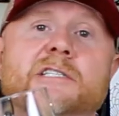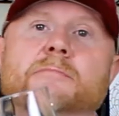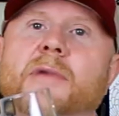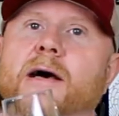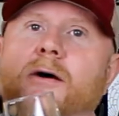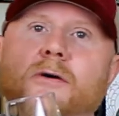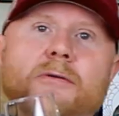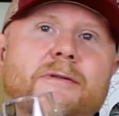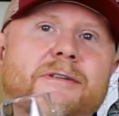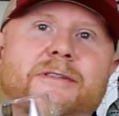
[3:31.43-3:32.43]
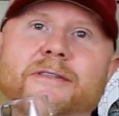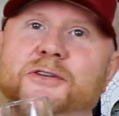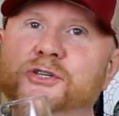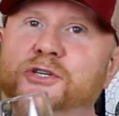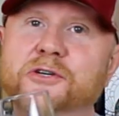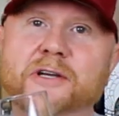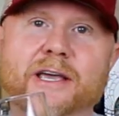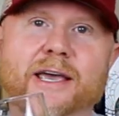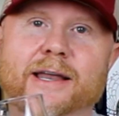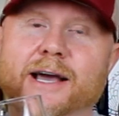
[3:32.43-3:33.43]
smell the sugar
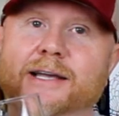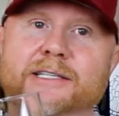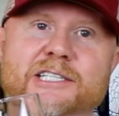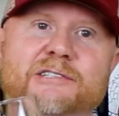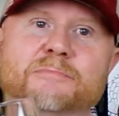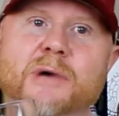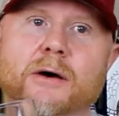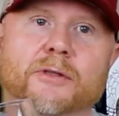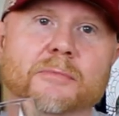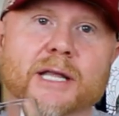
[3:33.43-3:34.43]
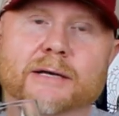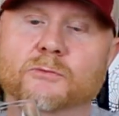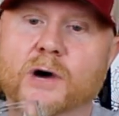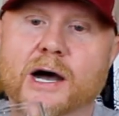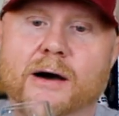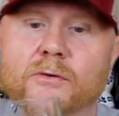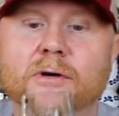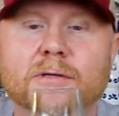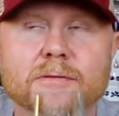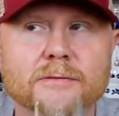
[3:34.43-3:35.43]
cane. I can smell them. Wow.
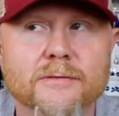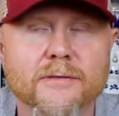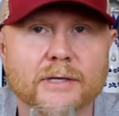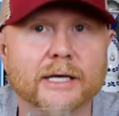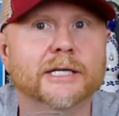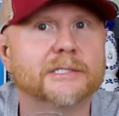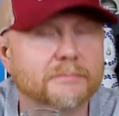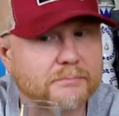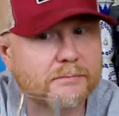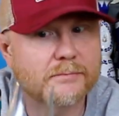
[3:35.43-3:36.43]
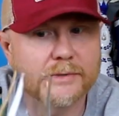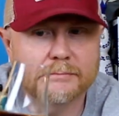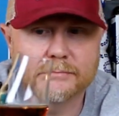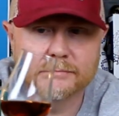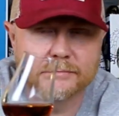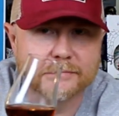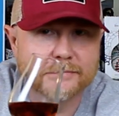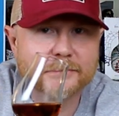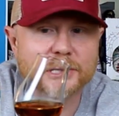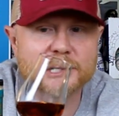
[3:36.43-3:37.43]
This
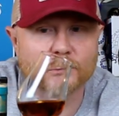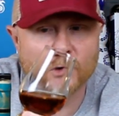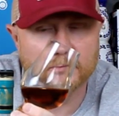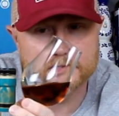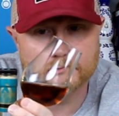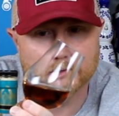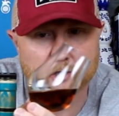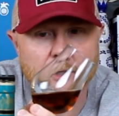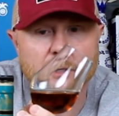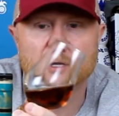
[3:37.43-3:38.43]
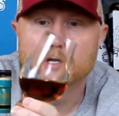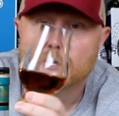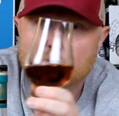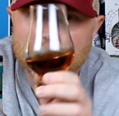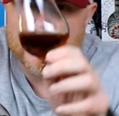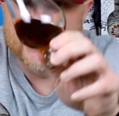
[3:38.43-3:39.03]
aroma is really good. But